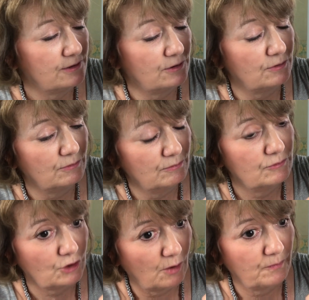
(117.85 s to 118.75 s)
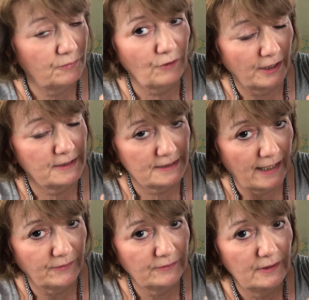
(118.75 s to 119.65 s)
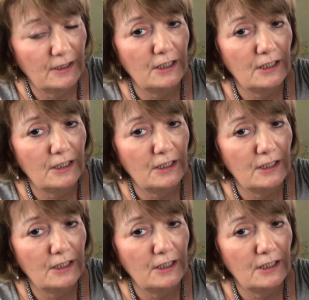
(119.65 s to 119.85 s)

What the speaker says: do top right down.